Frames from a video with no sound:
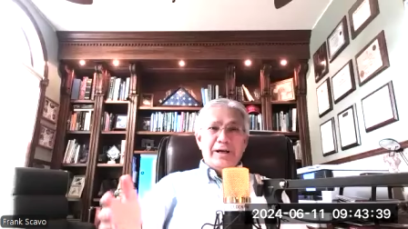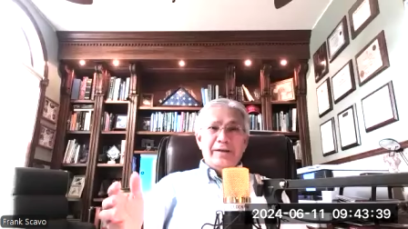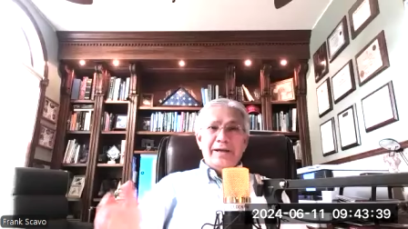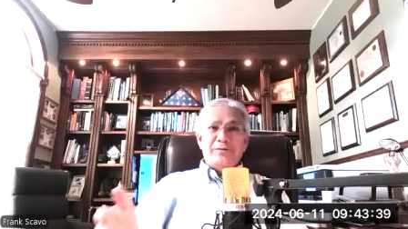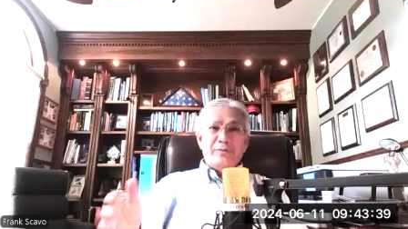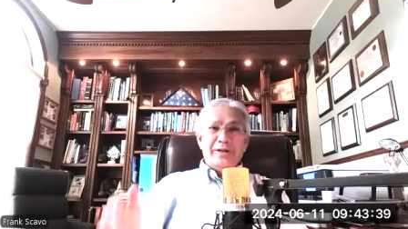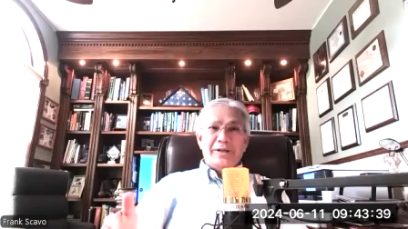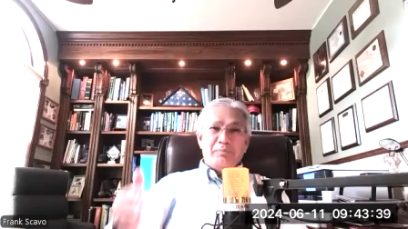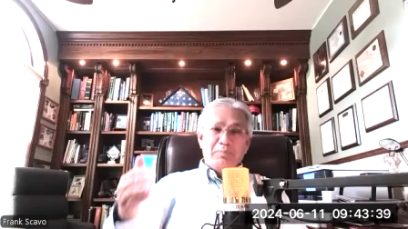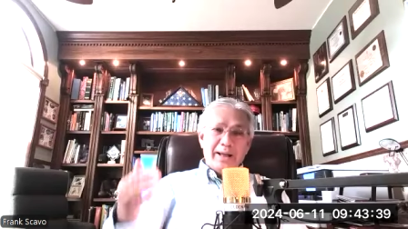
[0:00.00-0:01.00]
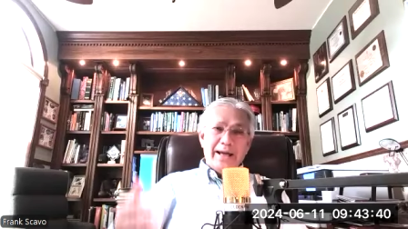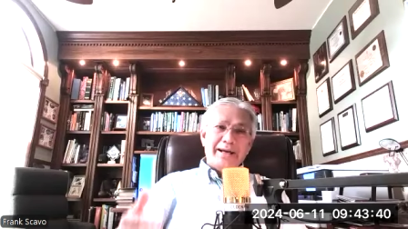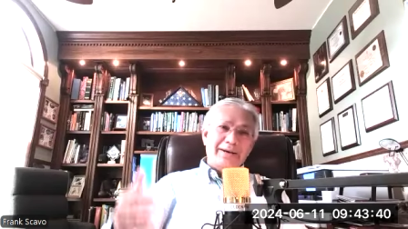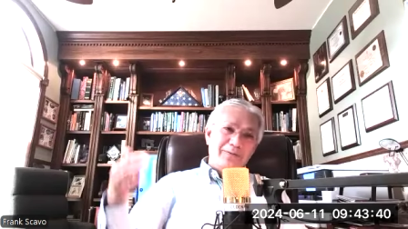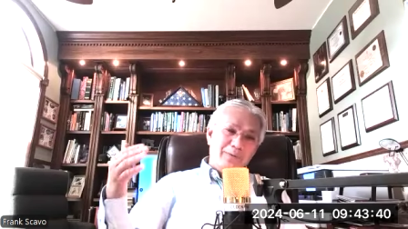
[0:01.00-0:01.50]
John, that's one of the
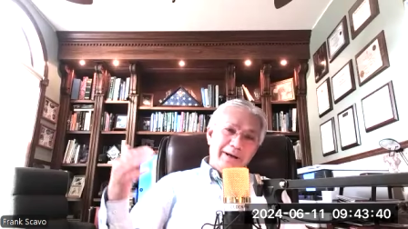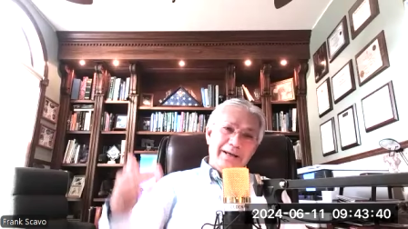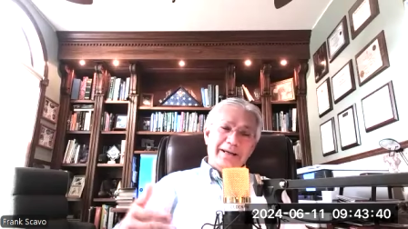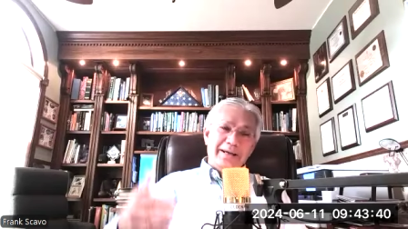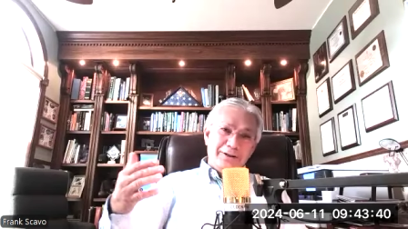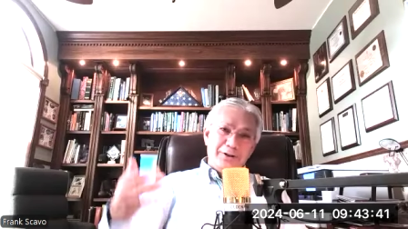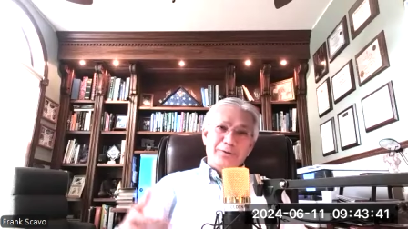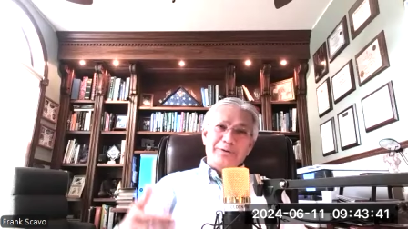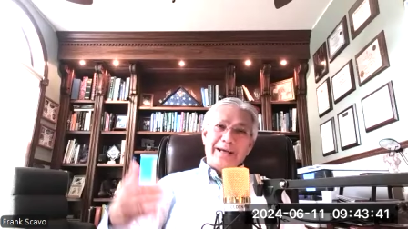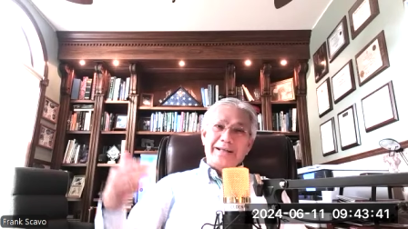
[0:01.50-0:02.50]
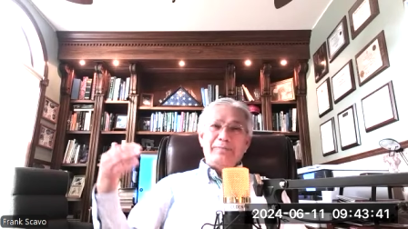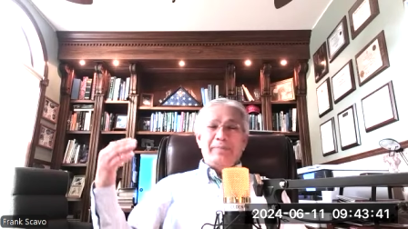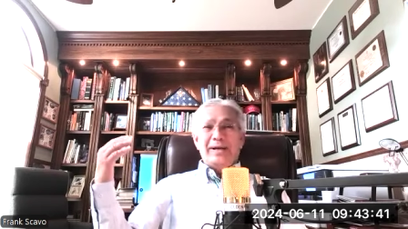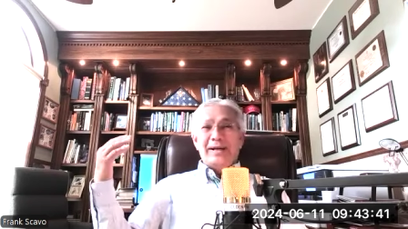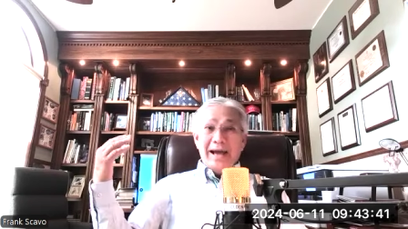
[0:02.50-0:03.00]
black and white issues that's
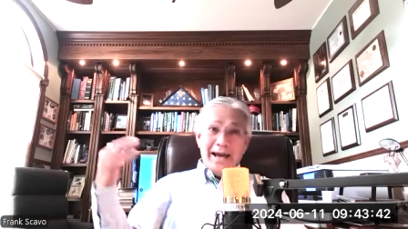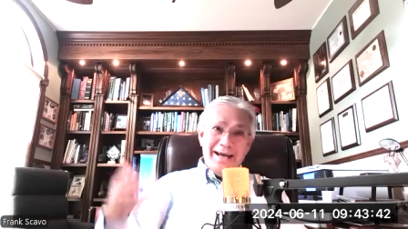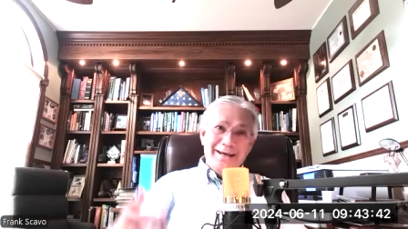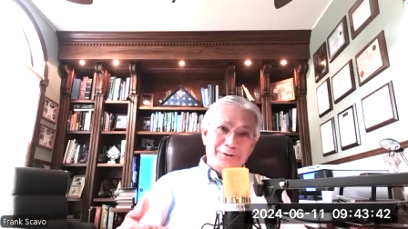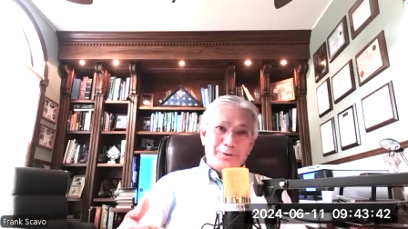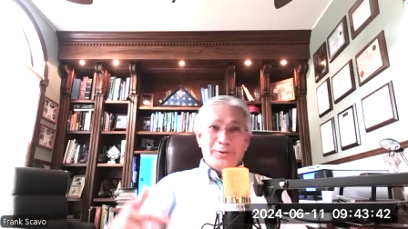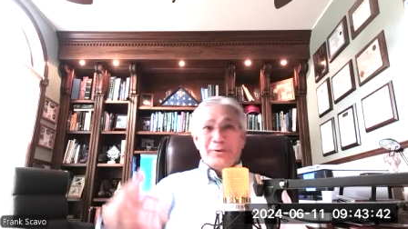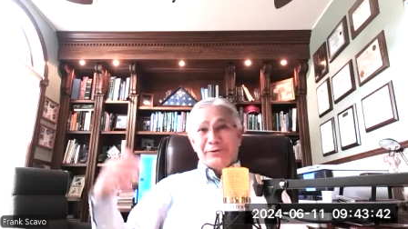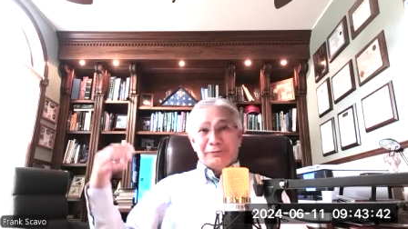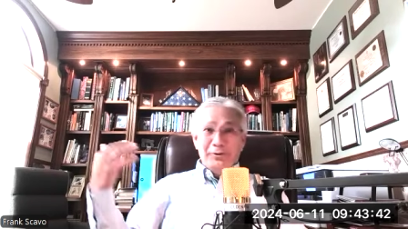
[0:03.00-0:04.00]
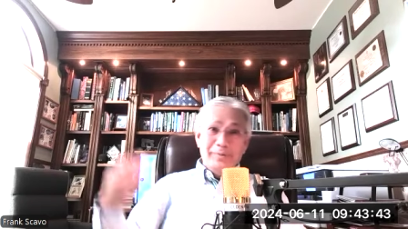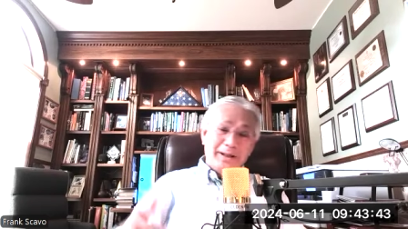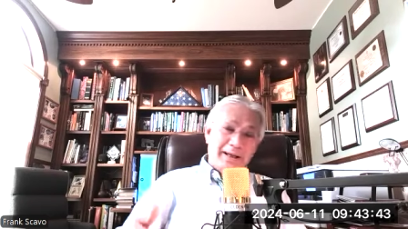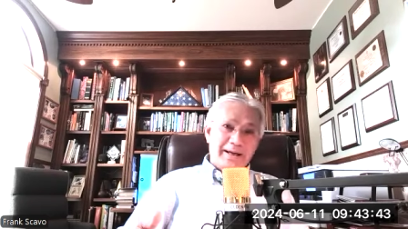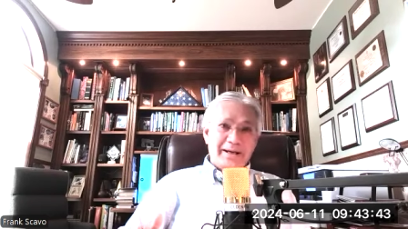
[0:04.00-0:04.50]
been age old through
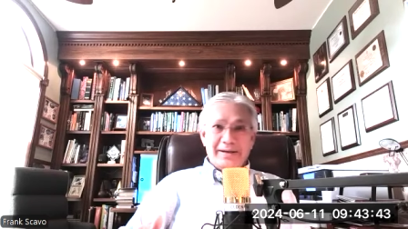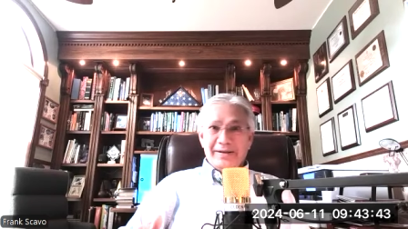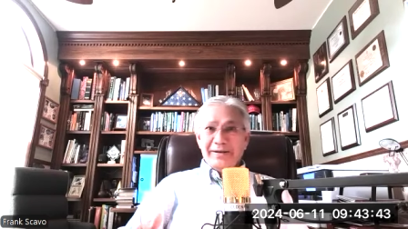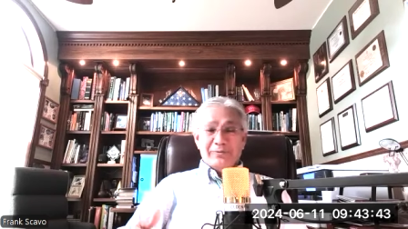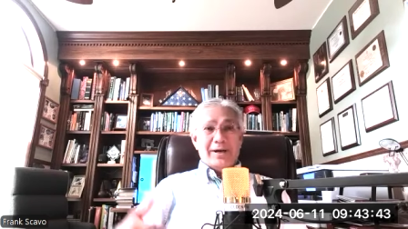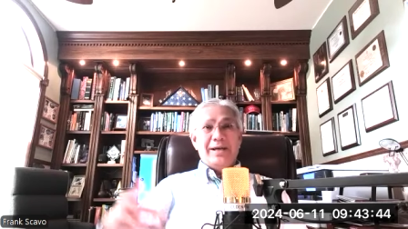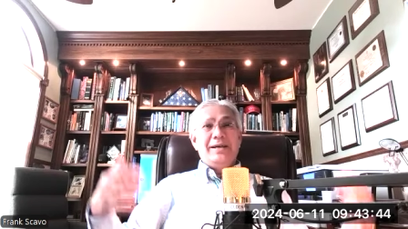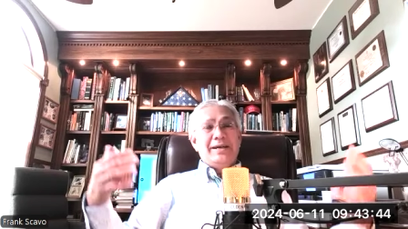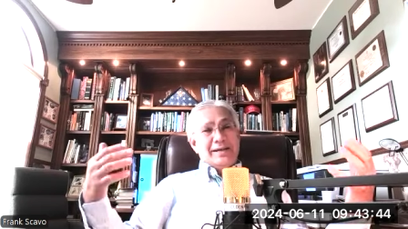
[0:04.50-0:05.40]
millennia, right?